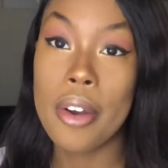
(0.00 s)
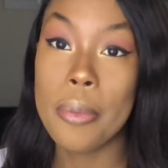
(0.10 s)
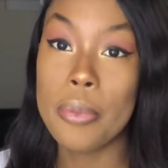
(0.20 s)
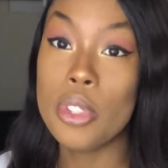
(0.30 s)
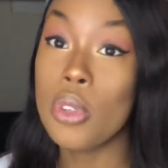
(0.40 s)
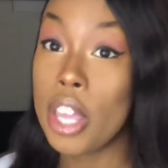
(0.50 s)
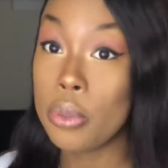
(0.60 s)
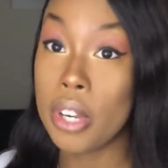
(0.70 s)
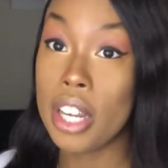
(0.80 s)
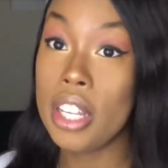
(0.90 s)
So that's
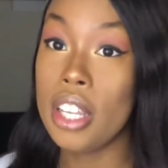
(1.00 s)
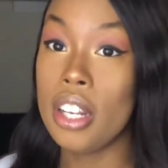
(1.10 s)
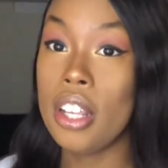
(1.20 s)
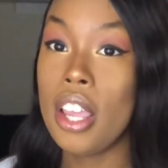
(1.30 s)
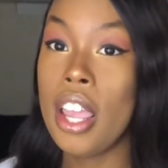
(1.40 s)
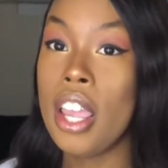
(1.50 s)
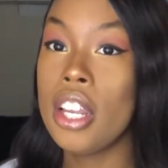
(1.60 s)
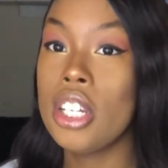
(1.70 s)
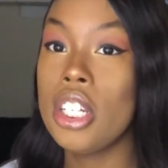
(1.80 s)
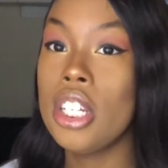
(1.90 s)
what I did.
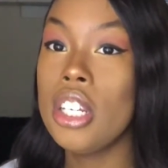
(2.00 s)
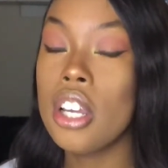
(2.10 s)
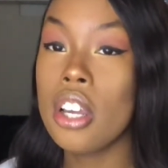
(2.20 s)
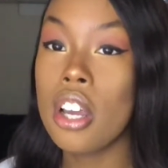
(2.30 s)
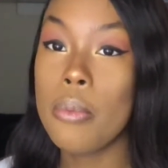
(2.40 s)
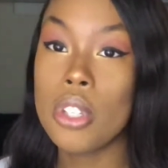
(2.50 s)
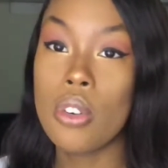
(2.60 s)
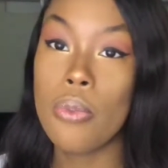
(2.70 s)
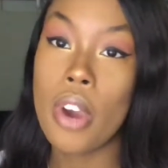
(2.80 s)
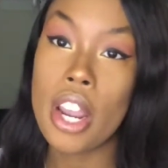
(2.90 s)
And she couldn't come
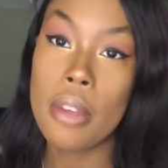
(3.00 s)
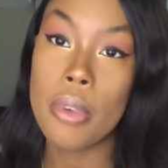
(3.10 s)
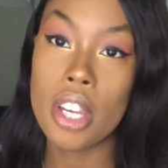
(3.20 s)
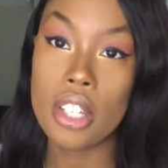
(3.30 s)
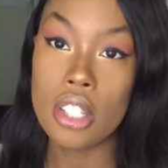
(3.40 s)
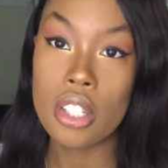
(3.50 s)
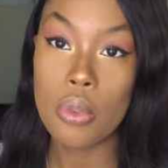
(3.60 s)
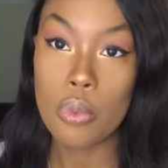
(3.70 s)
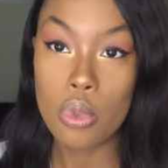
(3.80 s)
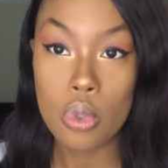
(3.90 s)
until Friday because
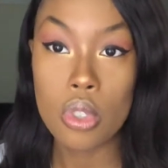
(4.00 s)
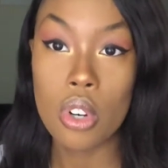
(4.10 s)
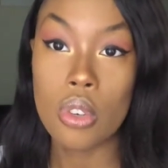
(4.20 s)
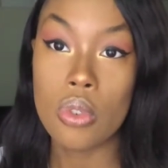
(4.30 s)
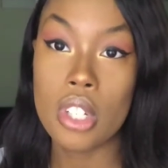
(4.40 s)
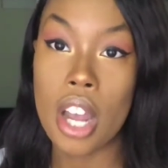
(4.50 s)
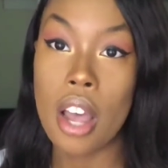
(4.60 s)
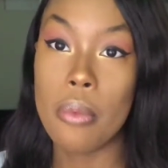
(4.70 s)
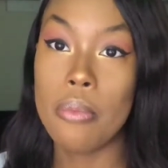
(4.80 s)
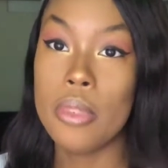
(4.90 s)
due to her new
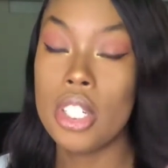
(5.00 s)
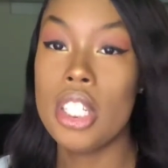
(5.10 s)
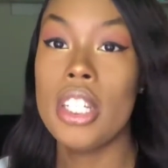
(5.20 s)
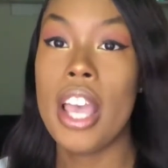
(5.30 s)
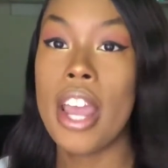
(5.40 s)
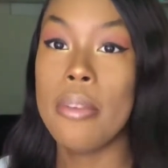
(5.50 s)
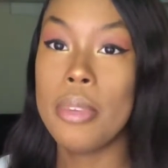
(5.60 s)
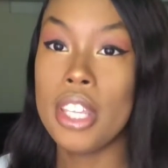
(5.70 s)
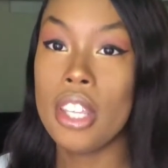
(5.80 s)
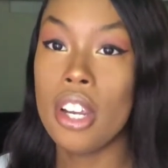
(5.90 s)
job, she had to
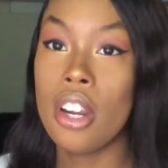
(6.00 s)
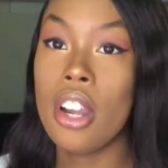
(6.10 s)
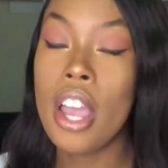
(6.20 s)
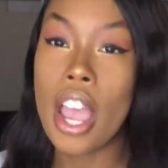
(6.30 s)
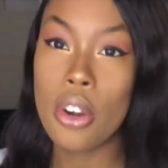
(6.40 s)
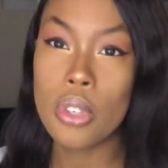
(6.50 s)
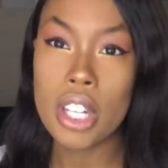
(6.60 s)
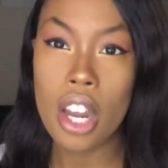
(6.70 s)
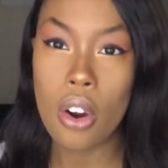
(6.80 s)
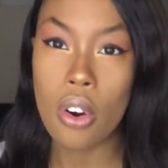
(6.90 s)
be there. I know she
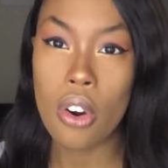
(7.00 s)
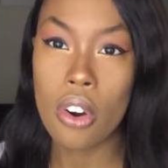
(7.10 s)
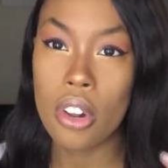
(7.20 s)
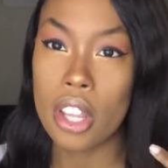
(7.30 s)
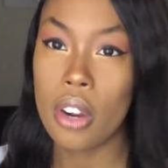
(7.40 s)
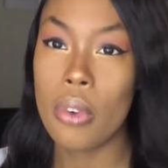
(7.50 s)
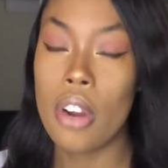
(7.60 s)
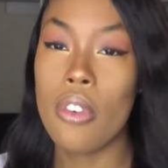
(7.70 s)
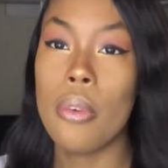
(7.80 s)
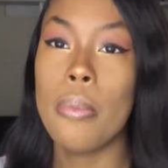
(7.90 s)
got out early or
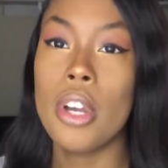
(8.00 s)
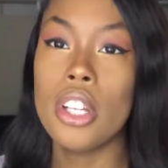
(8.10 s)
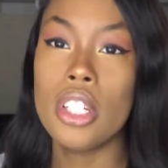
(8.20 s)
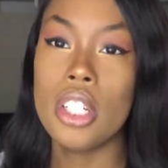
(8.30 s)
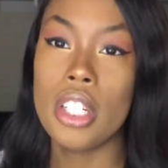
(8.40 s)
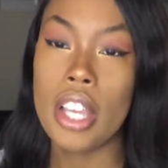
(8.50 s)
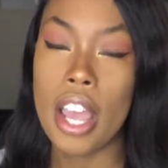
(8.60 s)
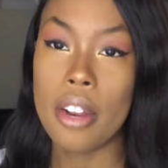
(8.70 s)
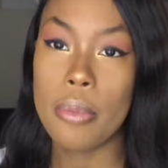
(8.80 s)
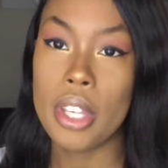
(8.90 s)
whatever, but she
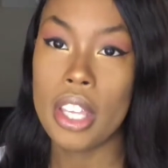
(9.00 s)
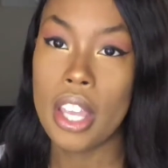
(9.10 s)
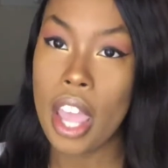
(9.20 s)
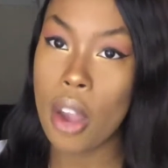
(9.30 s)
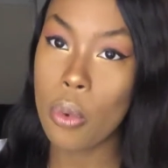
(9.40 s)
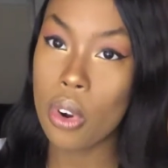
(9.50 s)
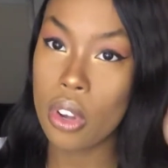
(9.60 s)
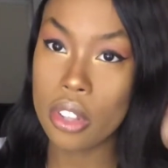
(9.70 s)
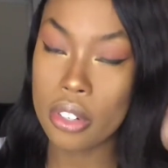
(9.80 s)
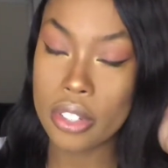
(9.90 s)
had to be at work
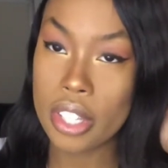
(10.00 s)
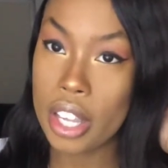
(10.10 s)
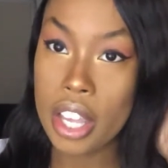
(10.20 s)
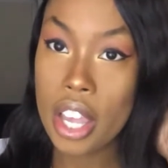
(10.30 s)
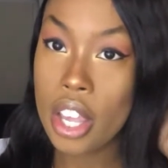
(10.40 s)
on Thursday.